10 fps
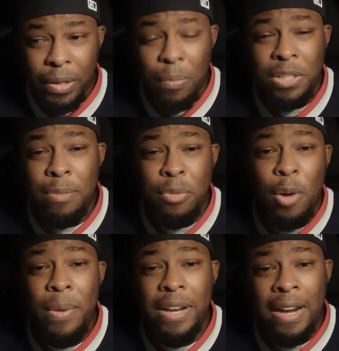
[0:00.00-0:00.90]
was the
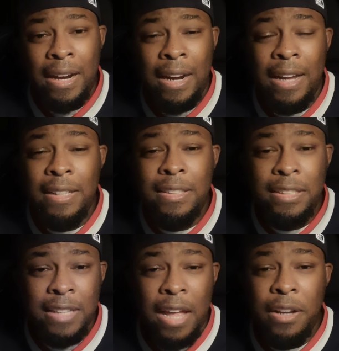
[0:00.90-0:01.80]
moment I
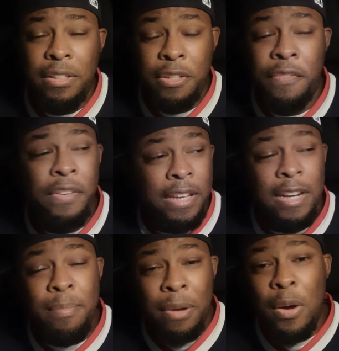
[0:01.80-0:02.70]
decided to forget
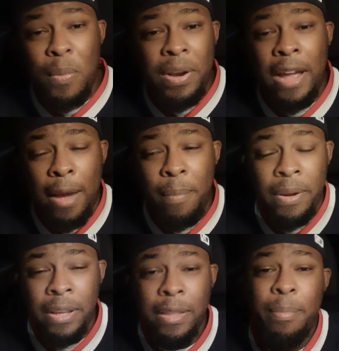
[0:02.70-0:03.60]
about what
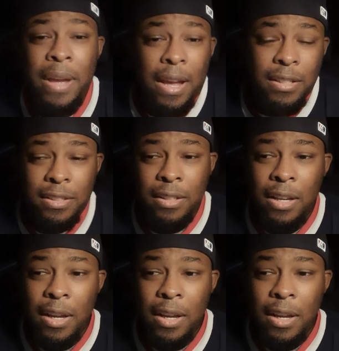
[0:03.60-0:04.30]
happened in the past.